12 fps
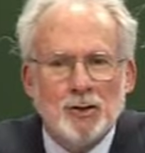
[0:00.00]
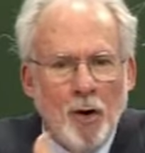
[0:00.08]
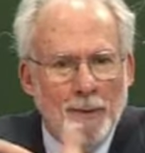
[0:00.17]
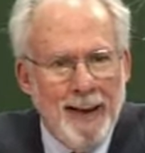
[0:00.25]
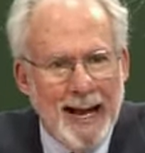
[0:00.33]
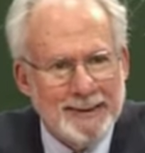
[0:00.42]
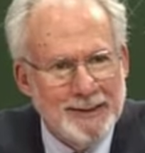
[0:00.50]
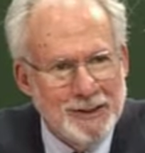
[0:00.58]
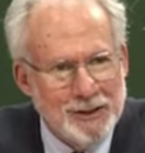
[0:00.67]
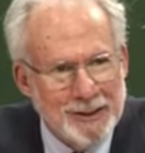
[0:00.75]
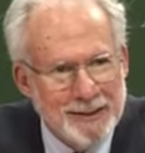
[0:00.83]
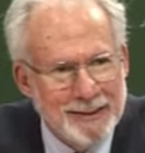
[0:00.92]
sword
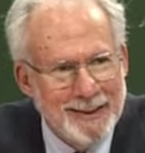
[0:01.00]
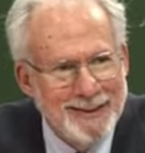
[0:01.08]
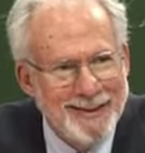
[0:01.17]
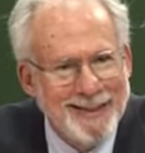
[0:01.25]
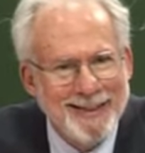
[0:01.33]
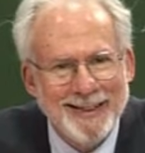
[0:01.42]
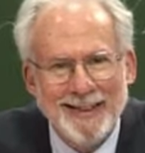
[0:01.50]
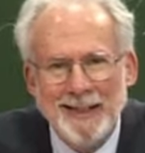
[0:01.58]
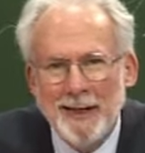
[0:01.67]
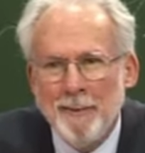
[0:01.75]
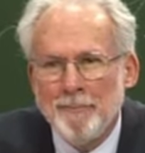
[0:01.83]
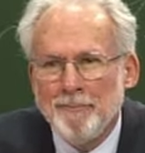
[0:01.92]
passages
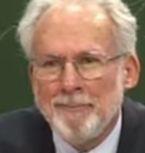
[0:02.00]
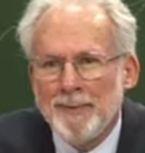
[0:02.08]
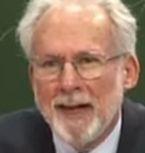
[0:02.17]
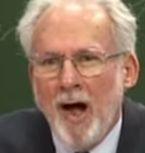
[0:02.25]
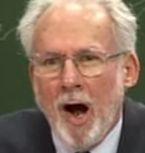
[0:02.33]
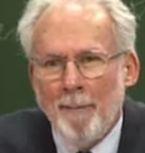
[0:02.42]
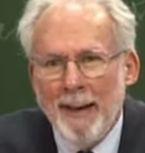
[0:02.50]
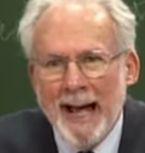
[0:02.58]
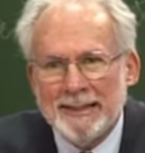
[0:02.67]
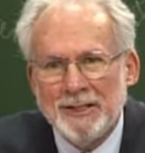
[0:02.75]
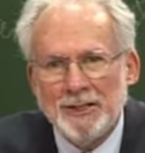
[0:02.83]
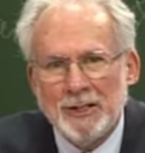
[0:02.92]
are
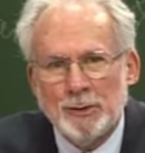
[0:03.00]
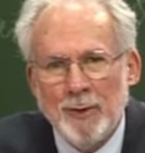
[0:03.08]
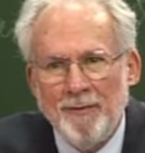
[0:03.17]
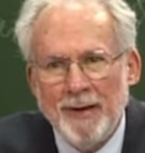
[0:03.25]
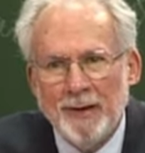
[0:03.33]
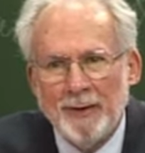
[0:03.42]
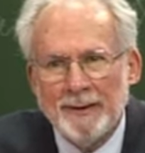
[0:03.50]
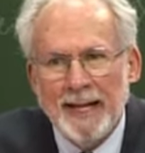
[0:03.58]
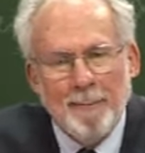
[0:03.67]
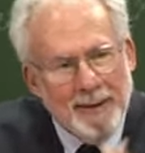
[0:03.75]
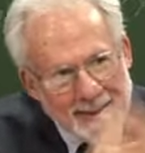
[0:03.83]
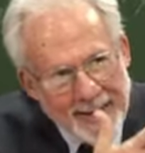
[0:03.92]
passages revealed
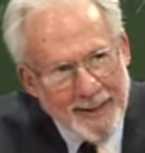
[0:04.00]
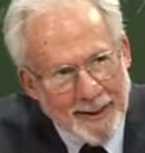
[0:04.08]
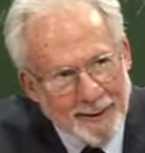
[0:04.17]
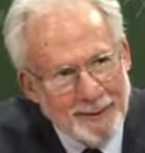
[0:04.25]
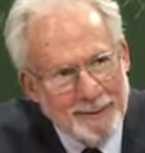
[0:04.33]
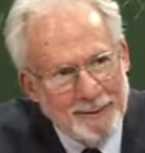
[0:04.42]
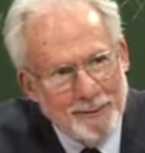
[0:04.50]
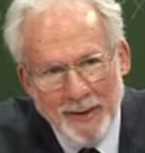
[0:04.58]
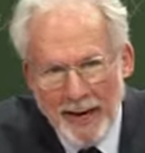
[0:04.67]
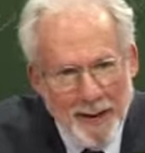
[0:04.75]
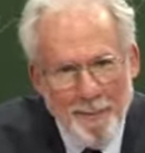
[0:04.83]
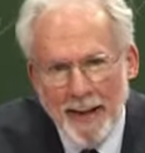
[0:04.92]
in Medina,
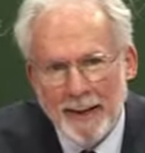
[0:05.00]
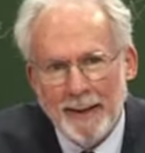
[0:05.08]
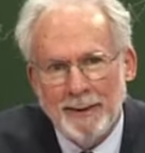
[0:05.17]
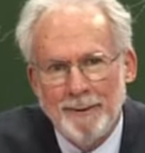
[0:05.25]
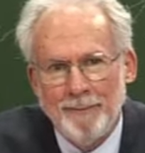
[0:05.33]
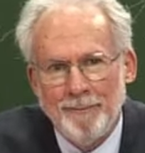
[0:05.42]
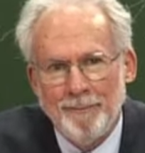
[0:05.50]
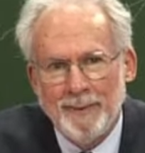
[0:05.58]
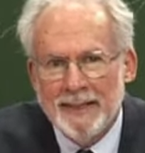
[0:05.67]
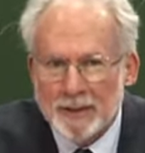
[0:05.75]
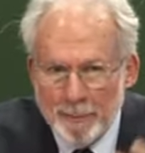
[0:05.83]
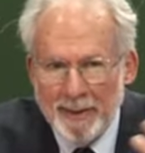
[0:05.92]
not in Mecca.
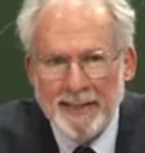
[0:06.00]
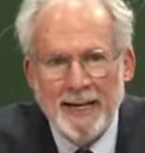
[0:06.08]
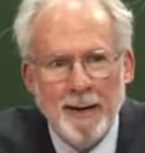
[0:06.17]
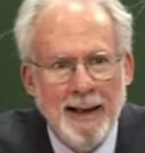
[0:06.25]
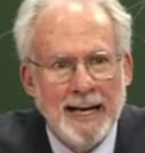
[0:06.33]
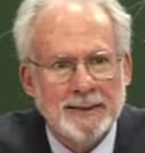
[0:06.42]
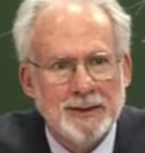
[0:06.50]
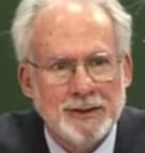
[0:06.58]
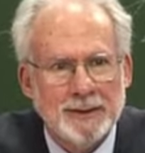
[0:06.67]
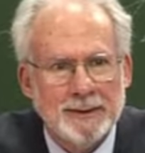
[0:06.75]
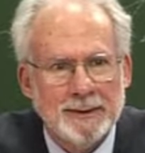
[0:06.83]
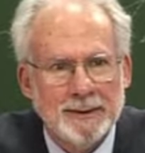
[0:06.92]
These are Medina
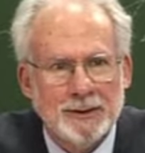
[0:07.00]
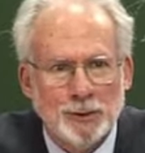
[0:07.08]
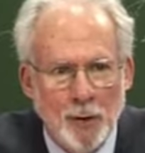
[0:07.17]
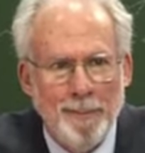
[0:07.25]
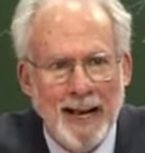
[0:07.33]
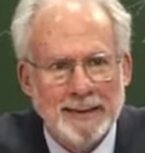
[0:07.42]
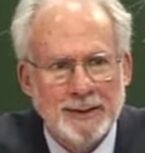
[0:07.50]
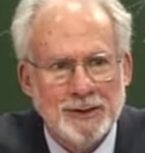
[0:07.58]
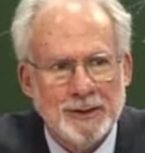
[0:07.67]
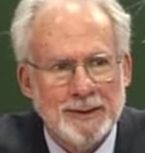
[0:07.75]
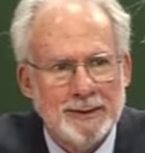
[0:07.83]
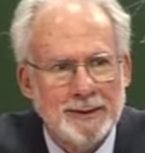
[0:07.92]
passages, the sword
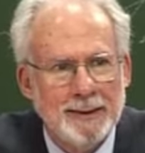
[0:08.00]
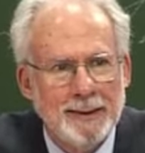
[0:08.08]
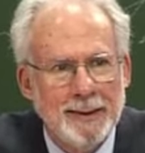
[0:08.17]
passages.